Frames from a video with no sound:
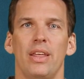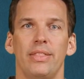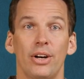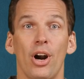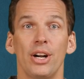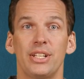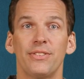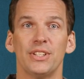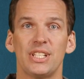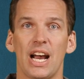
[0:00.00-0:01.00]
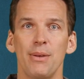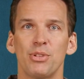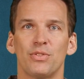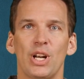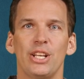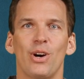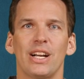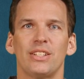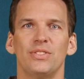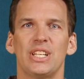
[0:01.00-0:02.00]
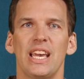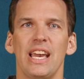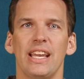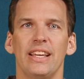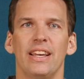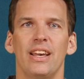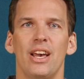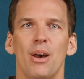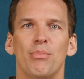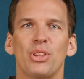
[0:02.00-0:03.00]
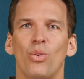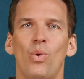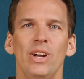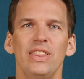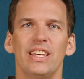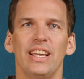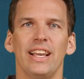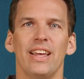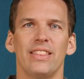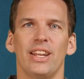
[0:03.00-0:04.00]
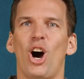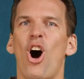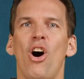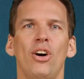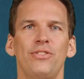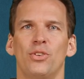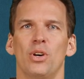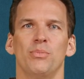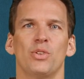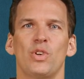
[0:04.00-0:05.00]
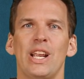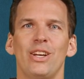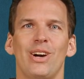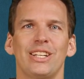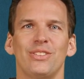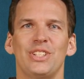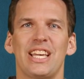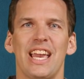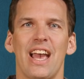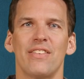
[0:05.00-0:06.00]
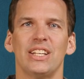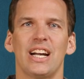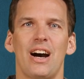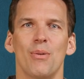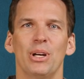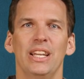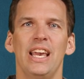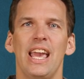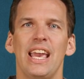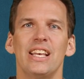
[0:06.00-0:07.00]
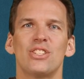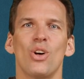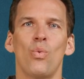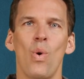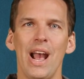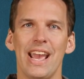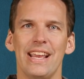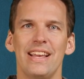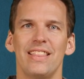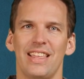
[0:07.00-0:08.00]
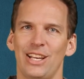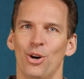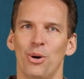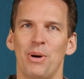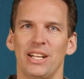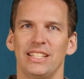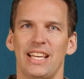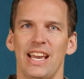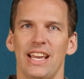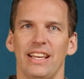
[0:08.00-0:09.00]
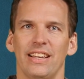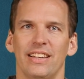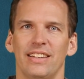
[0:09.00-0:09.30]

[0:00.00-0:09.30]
There are different types of radioactive decay, but the one thing that all forms of radioactive decay have in common is the way they go about decaying.